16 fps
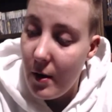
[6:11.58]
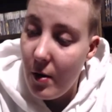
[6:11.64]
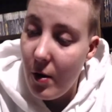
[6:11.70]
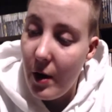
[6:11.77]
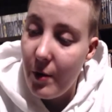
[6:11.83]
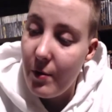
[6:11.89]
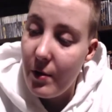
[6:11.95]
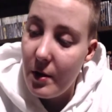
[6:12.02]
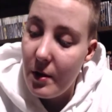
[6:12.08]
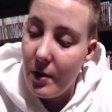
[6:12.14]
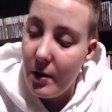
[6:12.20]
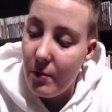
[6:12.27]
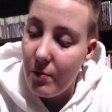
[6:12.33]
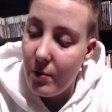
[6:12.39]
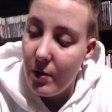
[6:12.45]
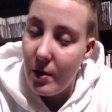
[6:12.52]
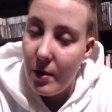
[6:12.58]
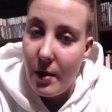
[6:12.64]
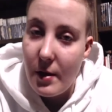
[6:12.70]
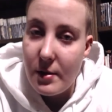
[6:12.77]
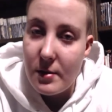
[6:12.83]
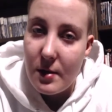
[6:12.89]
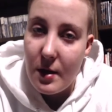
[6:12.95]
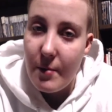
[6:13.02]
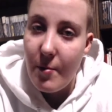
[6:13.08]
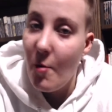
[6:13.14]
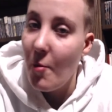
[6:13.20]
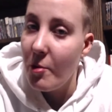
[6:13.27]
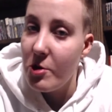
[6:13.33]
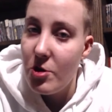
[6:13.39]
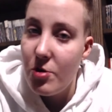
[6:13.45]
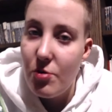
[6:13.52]
don't know, I really like this game.
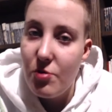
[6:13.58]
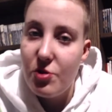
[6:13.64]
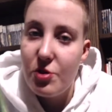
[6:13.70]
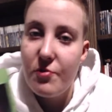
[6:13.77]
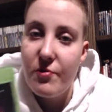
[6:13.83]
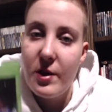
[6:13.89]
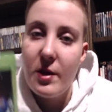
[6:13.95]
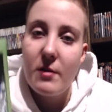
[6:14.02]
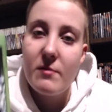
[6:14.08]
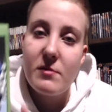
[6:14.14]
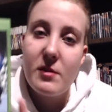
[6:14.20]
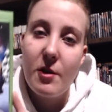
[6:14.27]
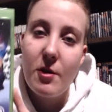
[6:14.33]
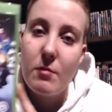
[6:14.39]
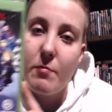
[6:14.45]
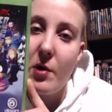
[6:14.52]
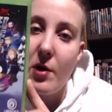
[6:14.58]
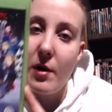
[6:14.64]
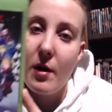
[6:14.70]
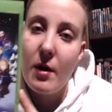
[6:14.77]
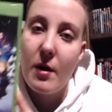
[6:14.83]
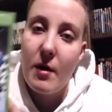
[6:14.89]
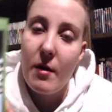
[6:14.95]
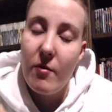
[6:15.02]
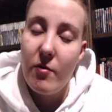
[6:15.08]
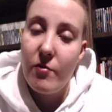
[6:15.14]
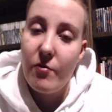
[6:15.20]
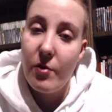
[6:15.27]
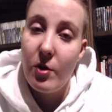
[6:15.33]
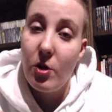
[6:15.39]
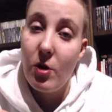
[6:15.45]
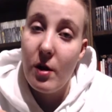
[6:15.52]
I'm a huge fan of South Park. I have
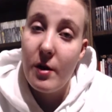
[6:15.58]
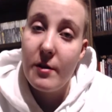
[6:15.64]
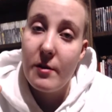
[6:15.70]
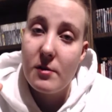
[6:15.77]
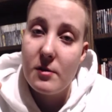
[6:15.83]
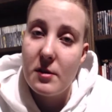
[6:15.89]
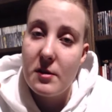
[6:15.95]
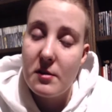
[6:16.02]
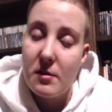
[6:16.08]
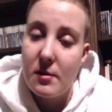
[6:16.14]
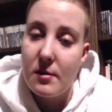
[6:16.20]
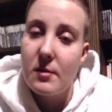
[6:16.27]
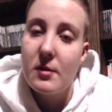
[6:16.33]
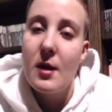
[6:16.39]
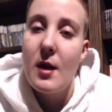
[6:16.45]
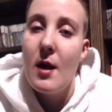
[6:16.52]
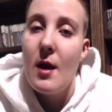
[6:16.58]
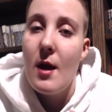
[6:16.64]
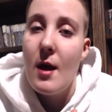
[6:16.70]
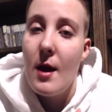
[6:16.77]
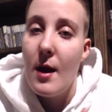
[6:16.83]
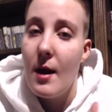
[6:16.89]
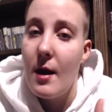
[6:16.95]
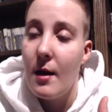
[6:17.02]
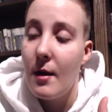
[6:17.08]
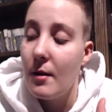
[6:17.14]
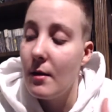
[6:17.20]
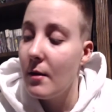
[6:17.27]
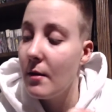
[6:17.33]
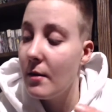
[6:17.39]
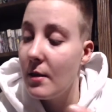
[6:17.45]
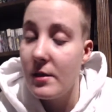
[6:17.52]
a lot of the seasons,
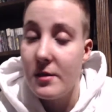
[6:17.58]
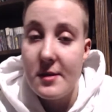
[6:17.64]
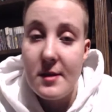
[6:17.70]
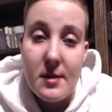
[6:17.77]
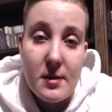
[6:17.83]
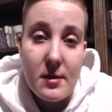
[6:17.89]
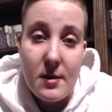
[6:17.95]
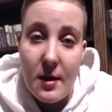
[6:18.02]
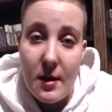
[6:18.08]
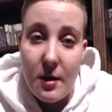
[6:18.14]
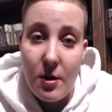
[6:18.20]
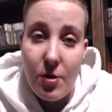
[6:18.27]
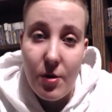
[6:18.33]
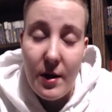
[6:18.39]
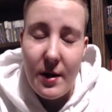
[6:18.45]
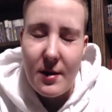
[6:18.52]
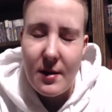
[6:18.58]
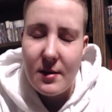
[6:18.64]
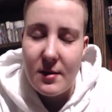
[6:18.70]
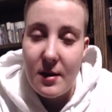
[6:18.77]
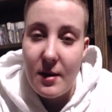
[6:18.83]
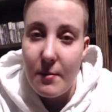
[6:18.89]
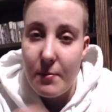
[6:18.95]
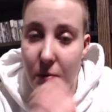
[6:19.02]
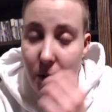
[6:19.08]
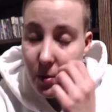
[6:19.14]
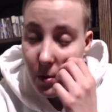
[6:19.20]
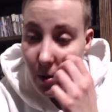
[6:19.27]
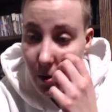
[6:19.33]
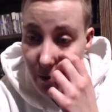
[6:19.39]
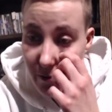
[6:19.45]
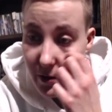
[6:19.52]
and this is a great example
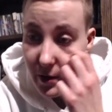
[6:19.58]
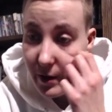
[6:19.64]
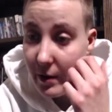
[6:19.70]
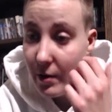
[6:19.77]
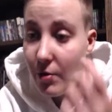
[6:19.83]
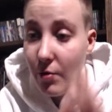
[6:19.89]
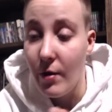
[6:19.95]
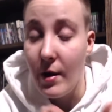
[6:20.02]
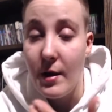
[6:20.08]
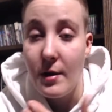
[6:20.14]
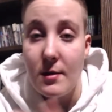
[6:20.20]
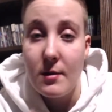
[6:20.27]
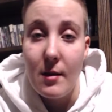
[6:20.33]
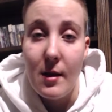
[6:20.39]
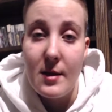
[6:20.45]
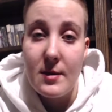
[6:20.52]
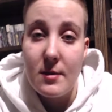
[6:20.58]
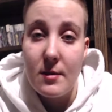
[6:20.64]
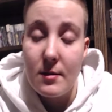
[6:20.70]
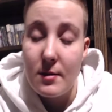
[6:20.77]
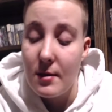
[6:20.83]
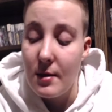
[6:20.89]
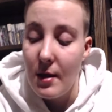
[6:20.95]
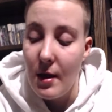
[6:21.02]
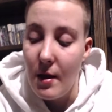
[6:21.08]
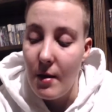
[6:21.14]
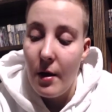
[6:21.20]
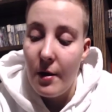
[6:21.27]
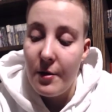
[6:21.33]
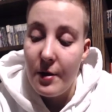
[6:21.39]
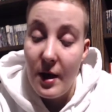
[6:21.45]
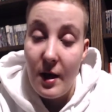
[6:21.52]
of a great licensed game.
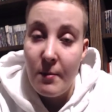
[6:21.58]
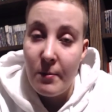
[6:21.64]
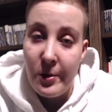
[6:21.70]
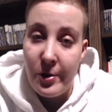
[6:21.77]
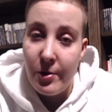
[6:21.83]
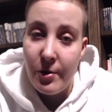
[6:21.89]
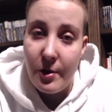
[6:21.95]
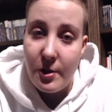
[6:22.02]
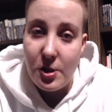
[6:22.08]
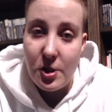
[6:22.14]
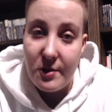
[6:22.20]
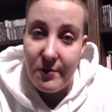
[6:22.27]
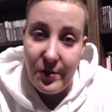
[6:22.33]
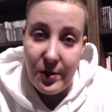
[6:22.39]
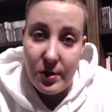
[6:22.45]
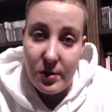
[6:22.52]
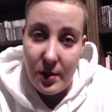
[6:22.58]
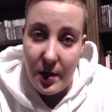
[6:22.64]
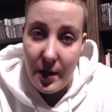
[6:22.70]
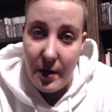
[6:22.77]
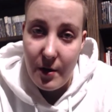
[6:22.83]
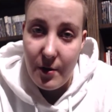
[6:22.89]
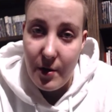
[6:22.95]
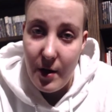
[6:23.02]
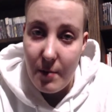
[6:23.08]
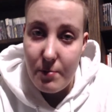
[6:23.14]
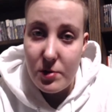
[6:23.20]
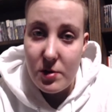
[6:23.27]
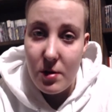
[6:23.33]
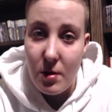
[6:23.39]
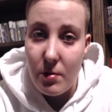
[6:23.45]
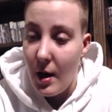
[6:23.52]
The game literally just feels like another
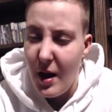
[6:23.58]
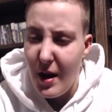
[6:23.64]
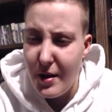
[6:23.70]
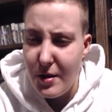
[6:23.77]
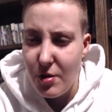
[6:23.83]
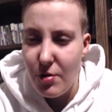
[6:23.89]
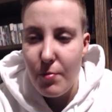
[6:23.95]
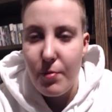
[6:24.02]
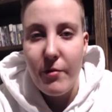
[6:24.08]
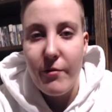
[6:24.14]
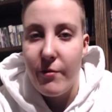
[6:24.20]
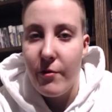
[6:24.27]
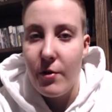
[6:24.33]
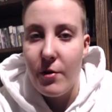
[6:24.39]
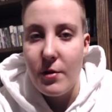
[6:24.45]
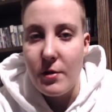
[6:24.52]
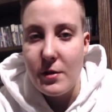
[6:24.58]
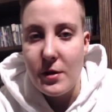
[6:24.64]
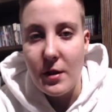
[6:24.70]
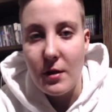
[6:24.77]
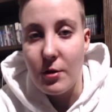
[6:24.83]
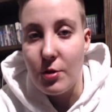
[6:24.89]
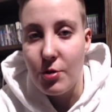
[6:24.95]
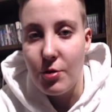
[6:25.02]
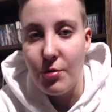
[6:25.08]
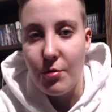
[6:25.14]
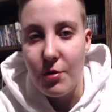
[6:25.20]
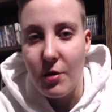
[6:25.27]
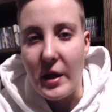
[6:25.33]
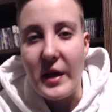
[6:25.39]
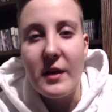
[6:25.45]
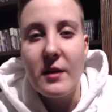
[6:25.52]
episode. I do prefer the Stick of
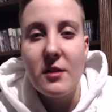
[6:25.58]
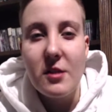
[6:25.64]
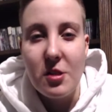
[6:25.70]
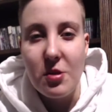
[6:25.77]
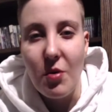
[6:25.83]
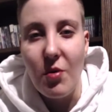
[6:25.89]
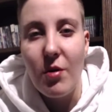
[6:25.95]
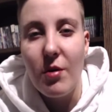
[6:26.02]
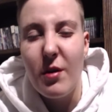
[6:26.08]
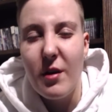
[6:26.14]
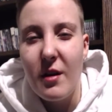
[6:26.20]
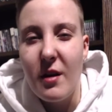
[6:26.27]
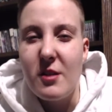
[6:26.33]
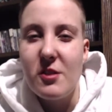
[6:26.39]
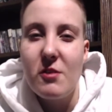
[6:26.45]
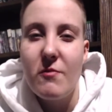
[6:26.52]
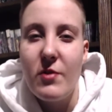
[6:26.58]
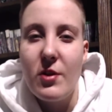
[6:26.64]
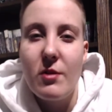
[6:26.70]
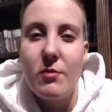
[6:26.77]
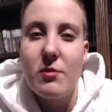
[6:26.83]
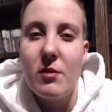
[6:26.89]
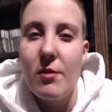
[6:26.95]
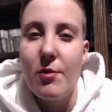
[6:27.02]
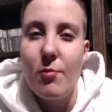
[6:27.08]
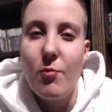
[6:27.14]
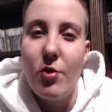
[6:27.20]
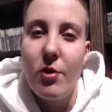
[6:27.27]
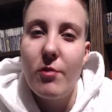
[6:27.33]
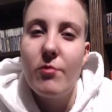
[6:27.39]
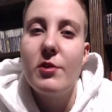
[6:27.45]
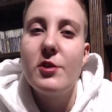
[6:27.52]
Truth like story. I just feel it was a little
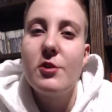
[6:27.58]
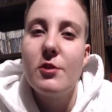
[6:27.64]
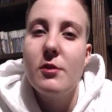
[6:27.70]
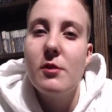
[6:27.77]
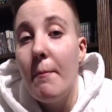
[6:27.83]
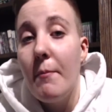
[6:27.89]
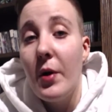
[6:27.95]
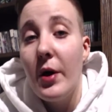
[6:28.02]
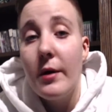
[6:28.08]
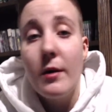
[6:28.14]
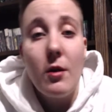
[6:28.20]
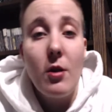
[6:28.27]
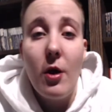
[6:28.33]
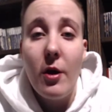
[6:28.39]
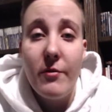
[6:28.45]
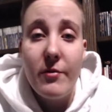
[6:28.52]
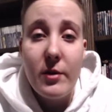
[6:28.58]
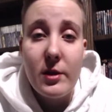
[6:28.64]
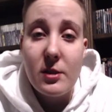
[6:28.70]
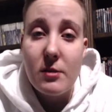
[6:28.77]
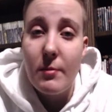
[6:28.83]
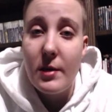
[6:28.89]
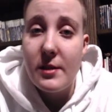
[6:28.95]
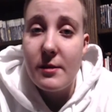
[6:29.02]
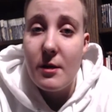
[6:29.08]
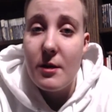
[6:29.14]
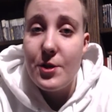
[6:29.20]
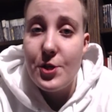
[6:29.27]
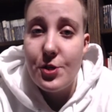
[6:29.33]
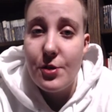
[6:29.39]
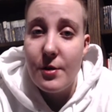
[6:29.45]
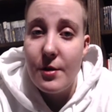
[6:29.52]
more original, but a lot of
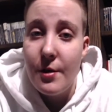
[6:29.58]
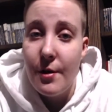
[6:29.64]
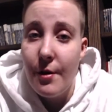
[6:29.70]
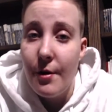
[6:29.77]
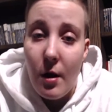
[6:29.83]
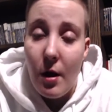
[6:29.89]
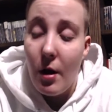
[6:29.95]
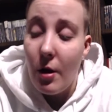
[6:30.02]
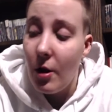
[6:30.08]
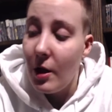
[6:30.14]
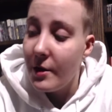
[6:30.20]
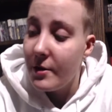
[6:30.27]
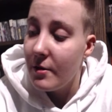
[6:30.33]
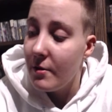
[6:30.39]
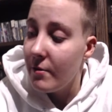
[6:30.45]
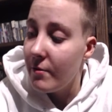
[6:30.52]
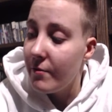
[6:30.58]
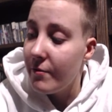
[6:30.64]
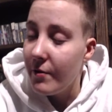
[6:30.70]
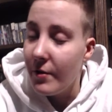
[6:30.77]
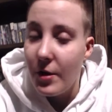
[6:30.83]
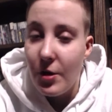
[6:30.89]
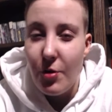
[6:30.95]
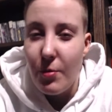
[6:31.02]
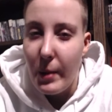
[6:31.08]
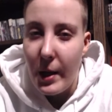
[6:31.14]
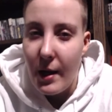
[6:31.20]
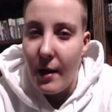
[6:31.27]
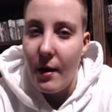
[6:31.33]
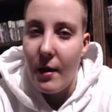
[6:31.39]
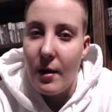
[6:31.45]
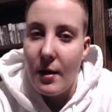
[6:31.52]
customization here, a lot of new
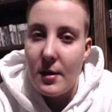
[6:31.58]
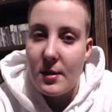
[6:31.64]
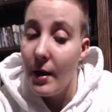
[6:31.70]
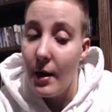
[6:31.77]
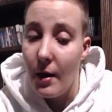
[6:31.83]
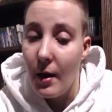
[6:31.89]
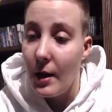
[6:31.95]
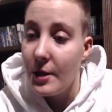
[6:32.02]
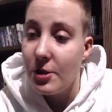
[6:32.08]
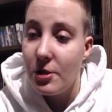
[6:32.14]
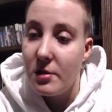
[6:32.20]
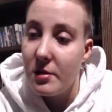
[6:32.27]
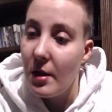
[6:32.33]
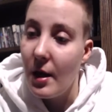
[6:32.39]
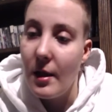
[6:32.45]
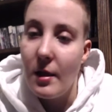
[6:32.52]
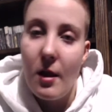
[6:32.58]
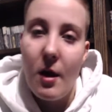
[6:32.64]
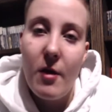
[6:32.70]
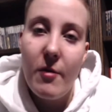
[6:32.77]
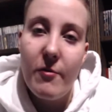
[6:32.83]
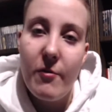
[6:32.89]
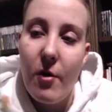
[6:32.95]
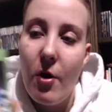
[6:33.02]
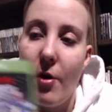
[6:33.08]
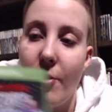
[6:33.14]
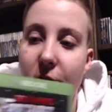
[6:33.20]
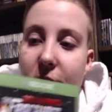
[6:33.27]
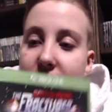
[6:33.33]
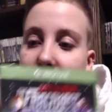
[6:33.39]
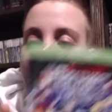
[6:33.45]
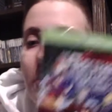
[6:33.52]
mechanics. I love all the
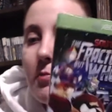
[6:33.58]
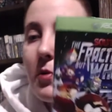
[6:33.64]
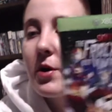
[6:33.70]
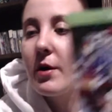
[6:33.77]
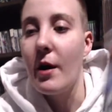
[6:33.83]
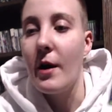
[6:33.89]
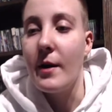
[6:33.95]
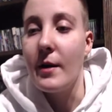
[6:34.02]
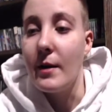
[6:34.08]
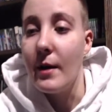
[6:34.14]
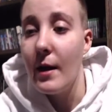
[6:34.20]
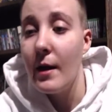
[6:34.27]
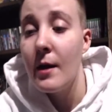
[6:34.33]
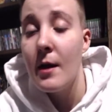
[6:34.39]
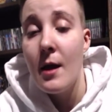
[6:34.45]
South Park I can get,